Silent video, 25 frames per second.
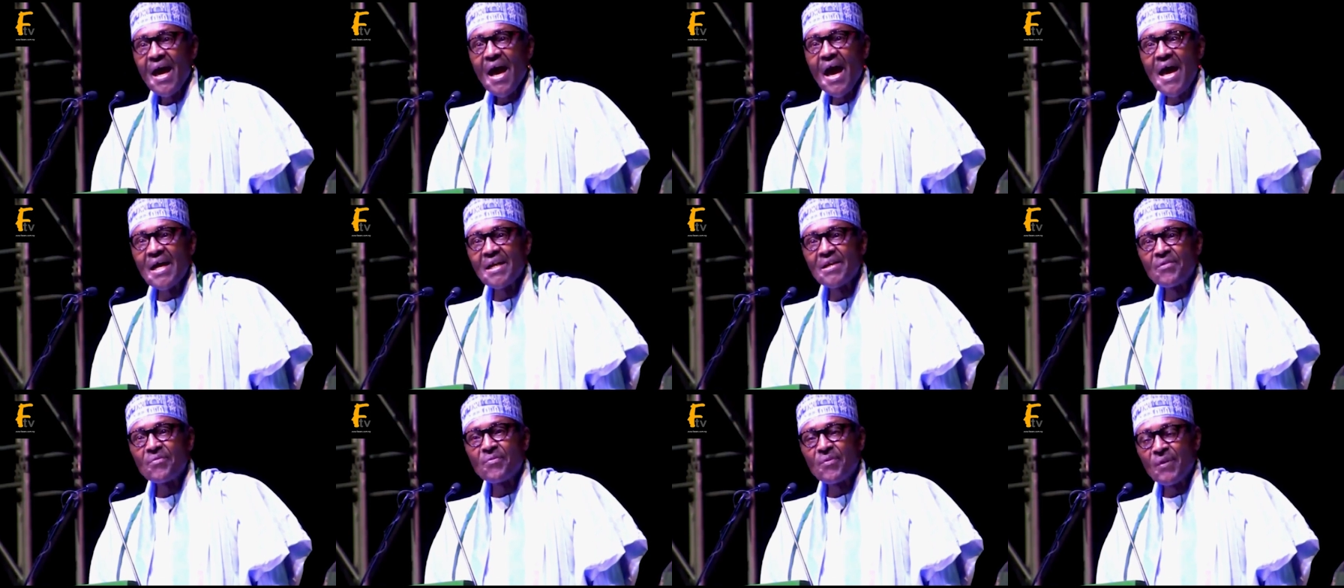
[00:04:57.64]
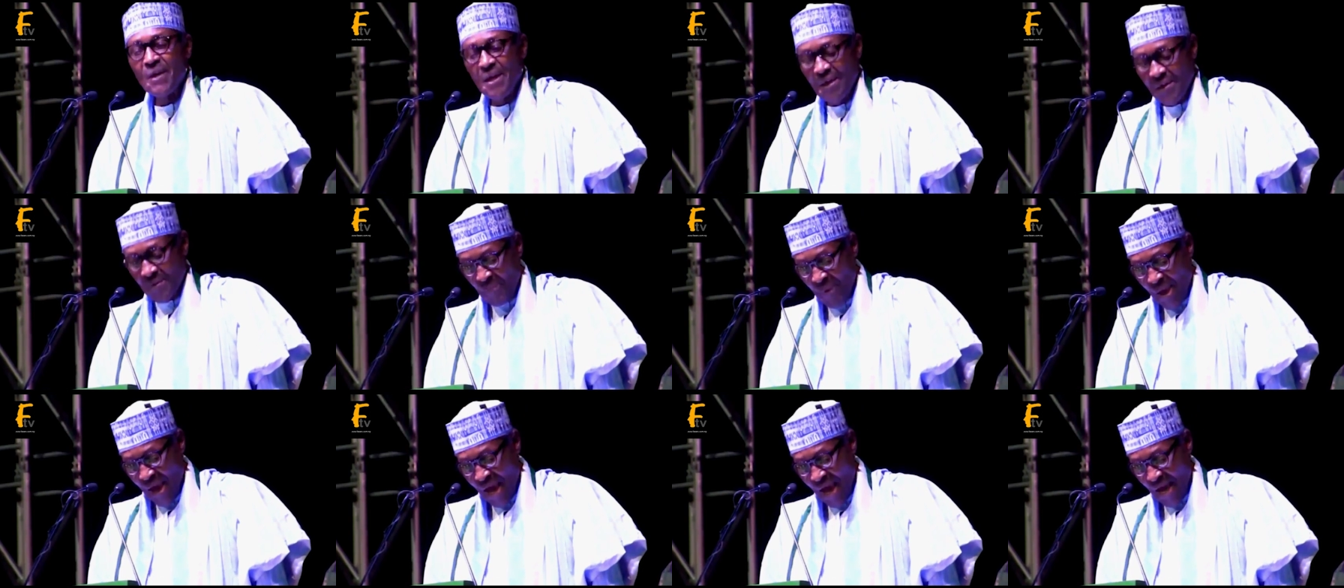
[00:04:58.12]
and
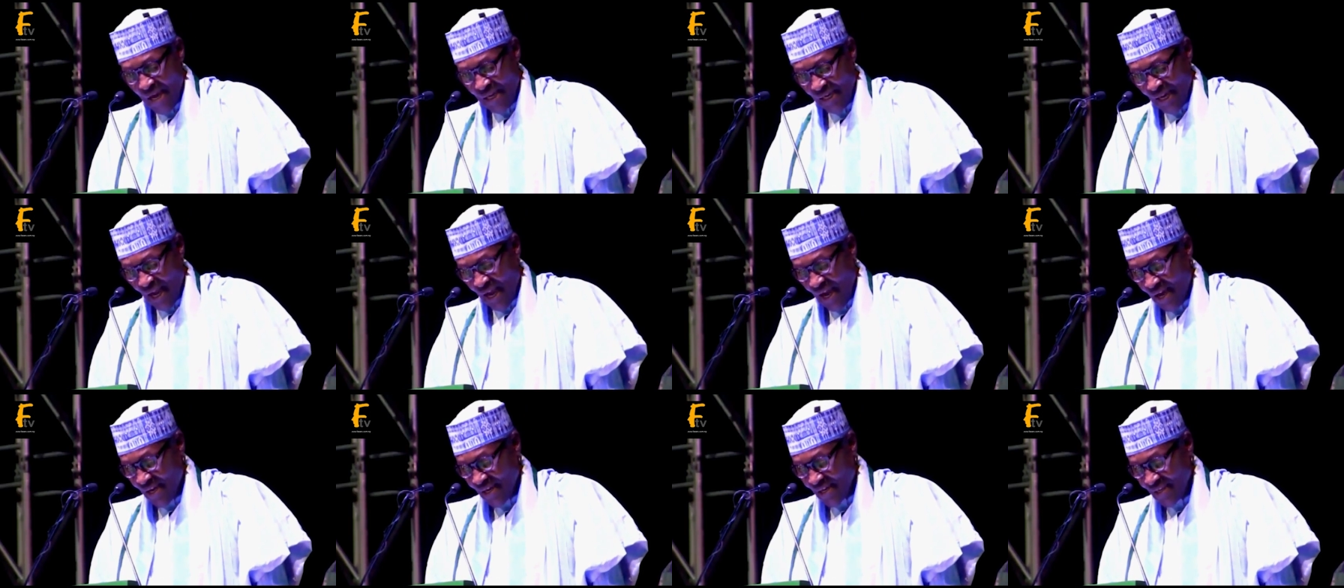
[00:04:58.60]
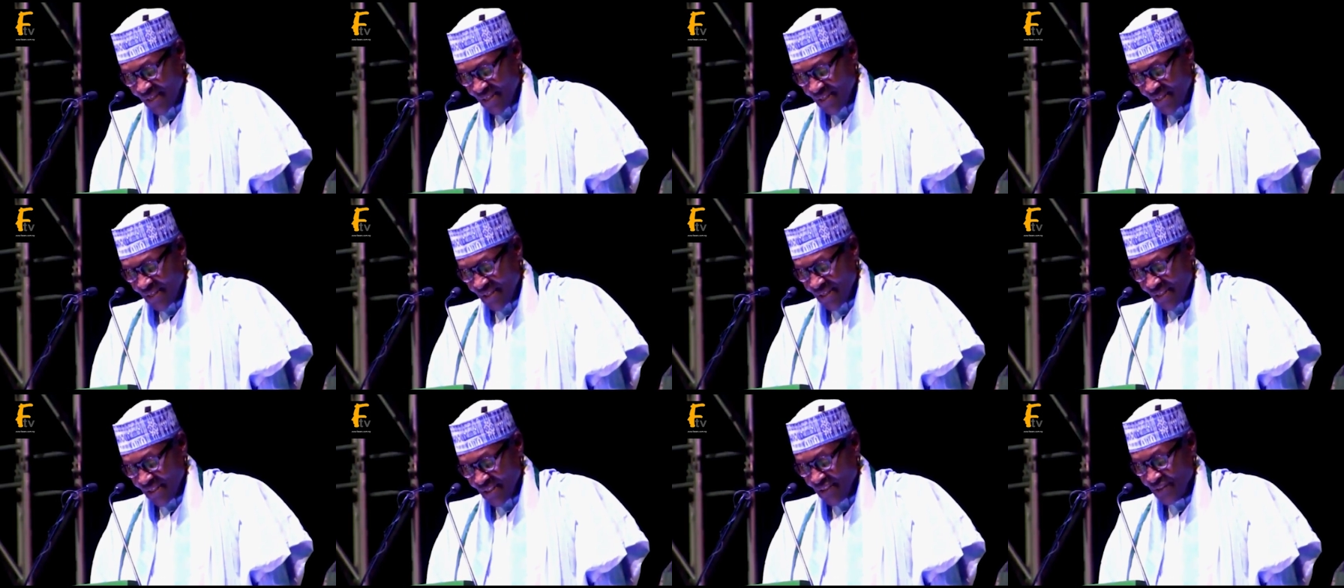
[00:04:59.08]
flag bearer
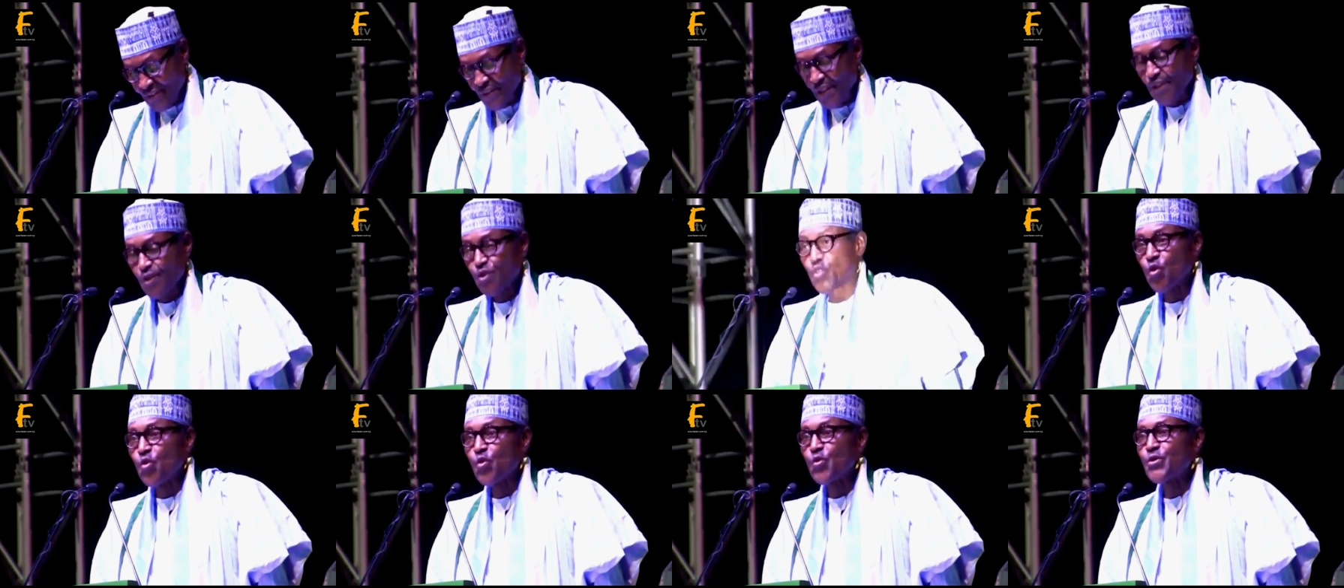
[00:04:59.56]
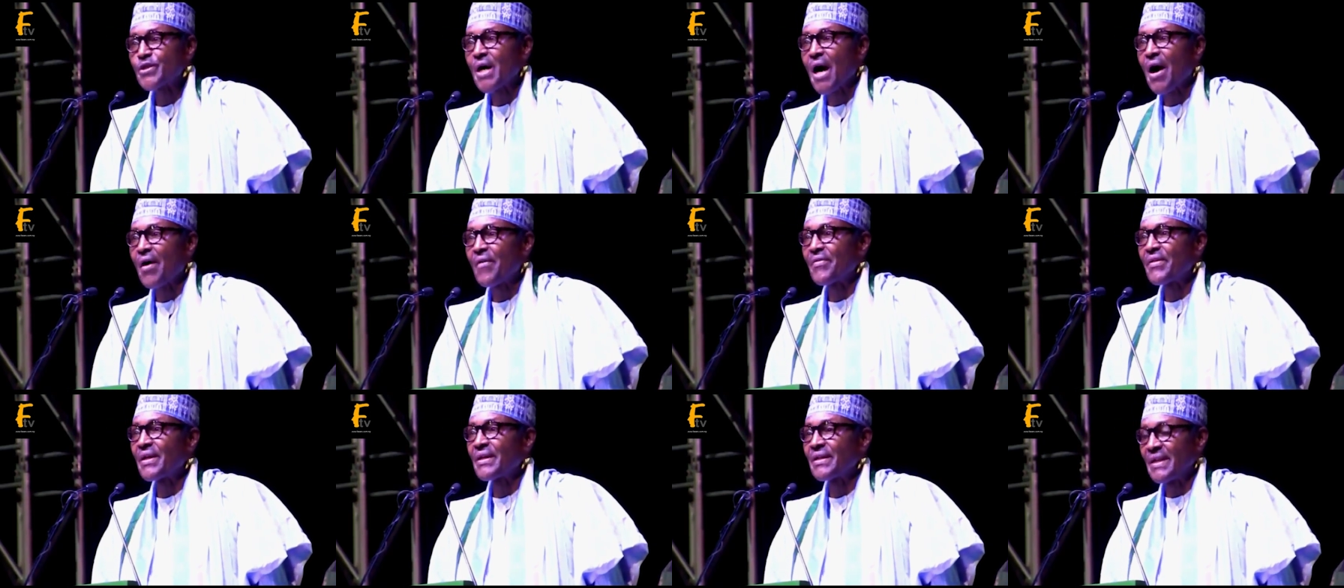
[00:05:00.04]
in the
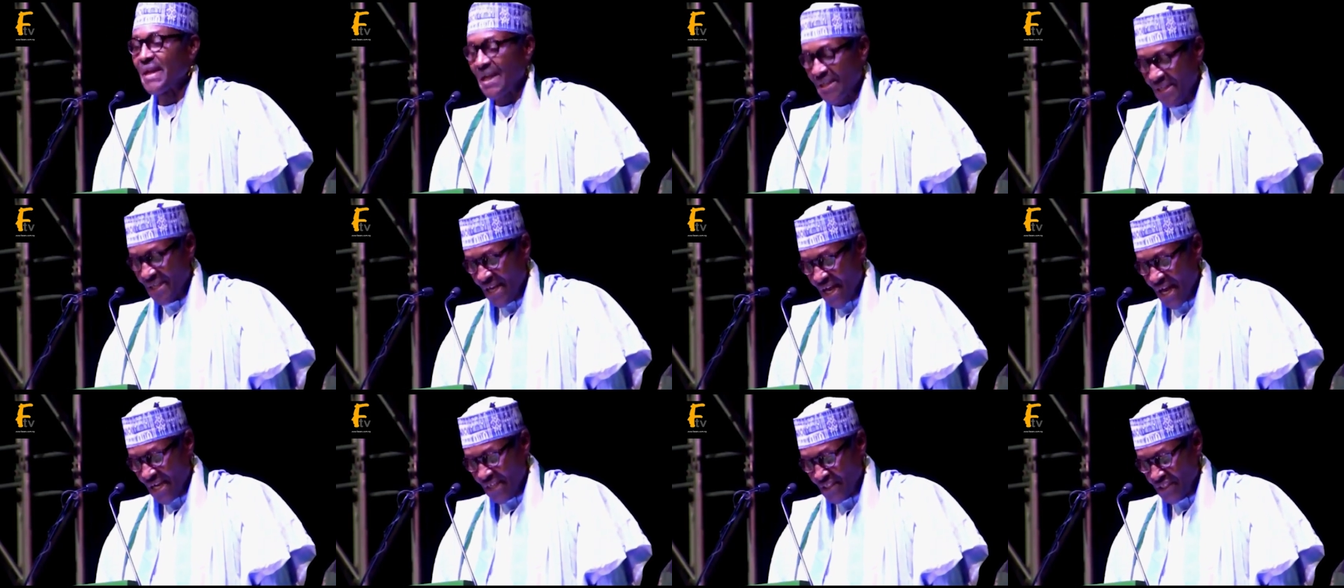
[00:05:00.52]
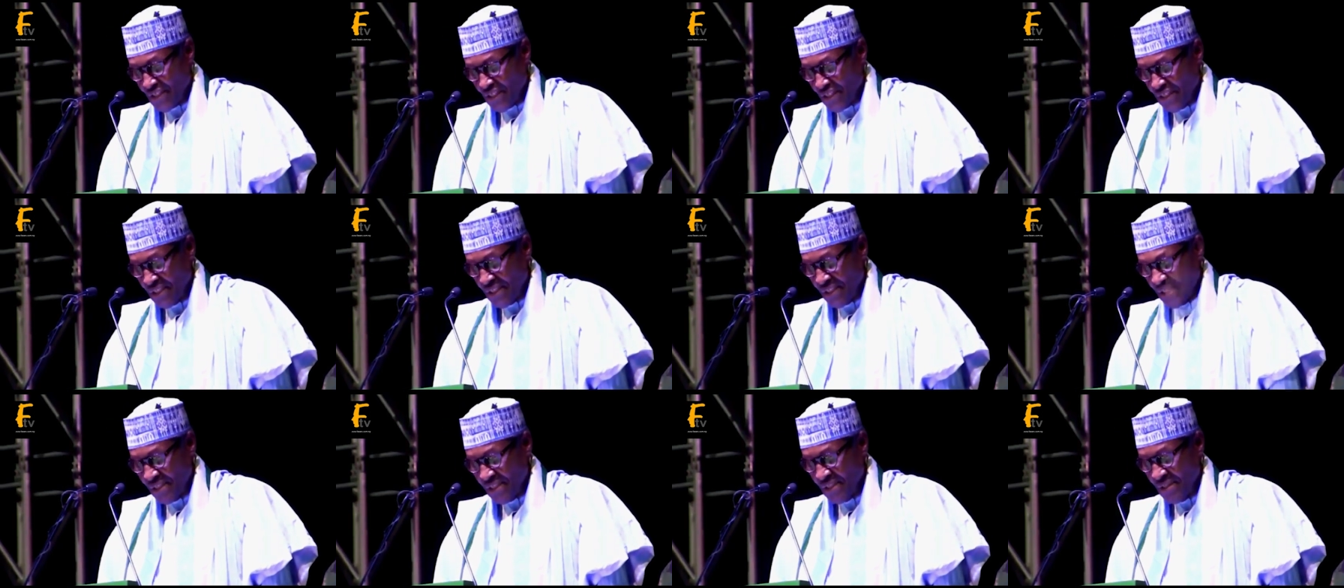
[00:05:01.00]

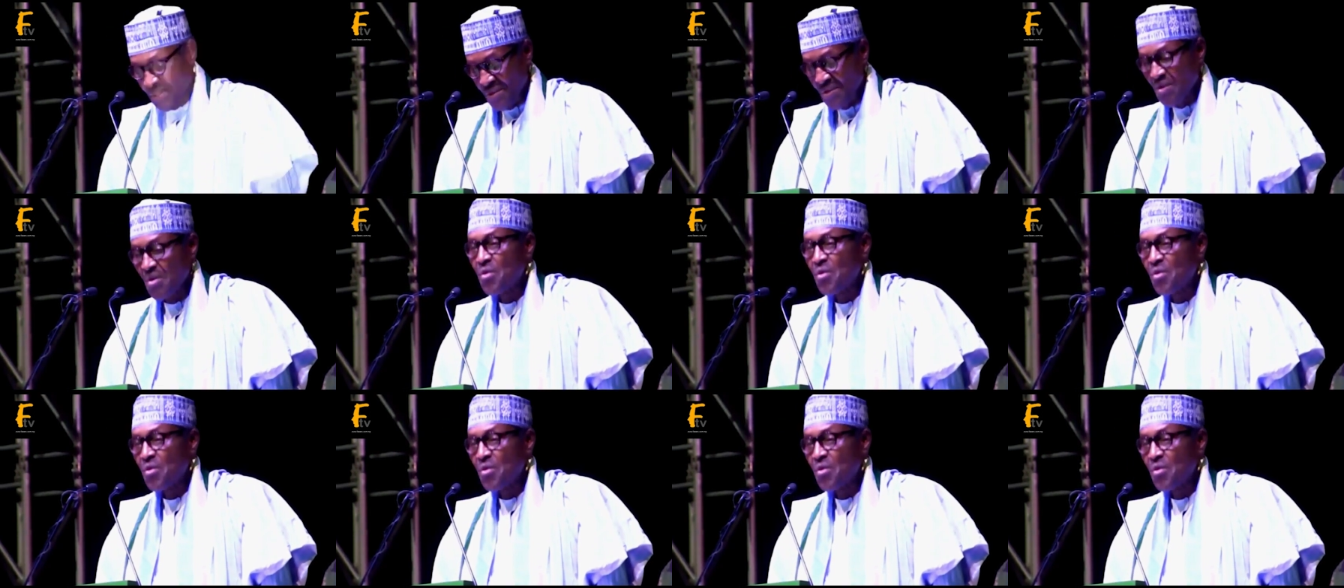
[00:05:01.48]
2019